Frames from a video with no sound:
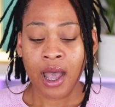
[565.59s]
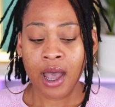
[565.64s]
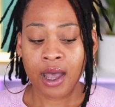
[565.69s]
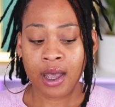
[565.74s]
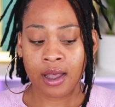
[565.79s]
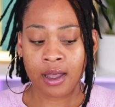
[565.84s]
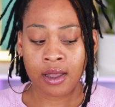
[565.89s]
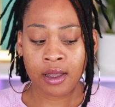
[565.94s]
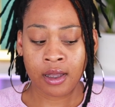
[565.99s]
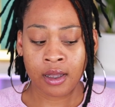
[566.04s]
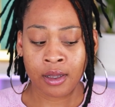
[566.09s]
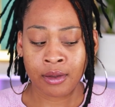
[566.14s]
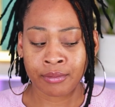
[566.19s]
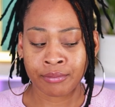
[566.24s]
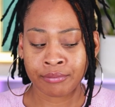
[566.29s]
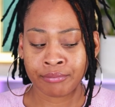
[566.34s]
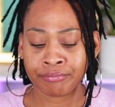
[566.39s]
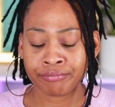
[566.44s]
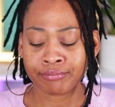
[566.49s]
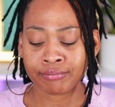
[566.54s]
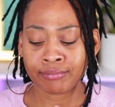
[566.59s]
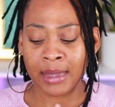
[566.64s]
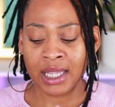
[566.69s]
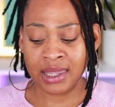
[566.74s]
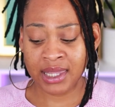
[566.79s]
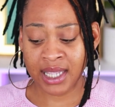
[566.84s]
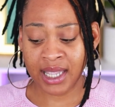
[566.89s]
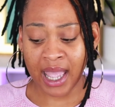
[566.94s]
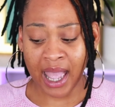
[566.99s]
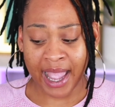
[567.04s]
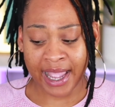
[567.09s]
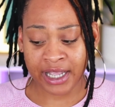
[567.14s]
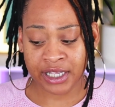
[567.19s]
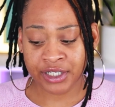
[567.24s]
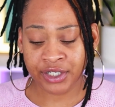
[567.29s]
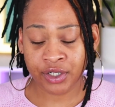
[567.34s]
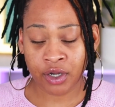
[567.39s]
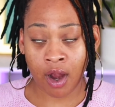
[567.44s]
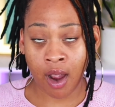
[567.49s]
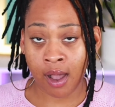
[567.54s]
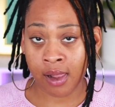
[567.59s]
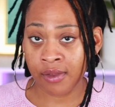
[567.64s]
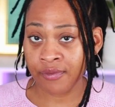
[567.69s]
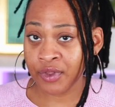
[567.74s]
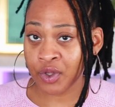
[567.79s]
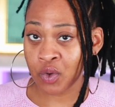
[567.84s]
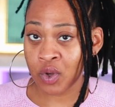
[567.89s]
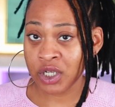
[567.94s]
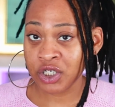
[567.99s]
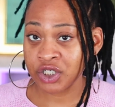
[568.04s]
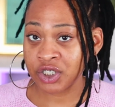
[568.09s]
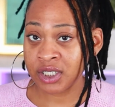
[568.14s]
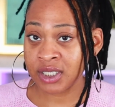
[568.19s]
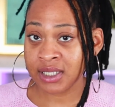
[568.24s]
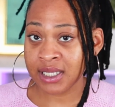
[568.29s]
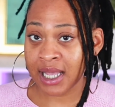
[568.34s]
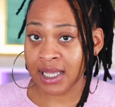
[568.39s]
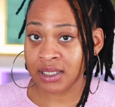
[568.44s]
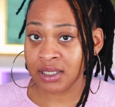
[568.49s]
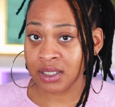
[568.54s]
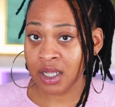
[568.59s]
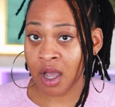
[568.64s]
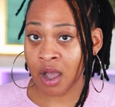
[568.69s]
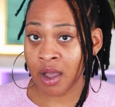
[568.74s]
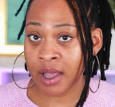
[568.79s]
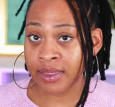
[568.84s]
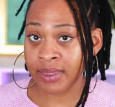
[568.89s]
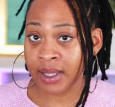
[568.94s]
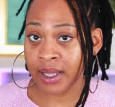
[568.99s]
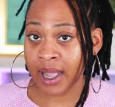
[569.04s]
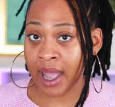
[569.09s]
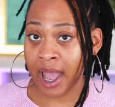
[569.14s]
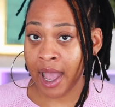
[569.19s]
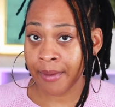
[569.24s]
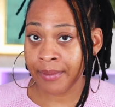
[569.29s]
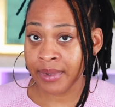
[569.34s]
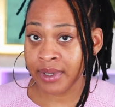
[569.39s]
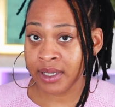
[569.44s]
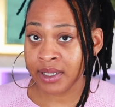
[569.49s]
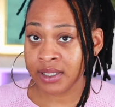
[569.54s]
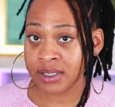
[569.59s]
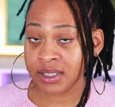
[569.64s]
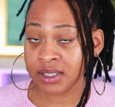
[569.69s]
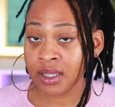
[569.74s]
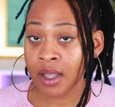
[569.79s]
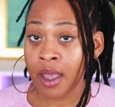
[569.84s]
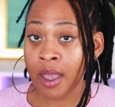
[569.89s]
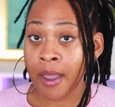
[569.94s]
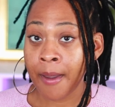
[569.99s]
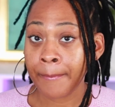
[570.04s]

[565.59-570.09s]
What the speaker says: I think I answered all of the questions I saw in the comments.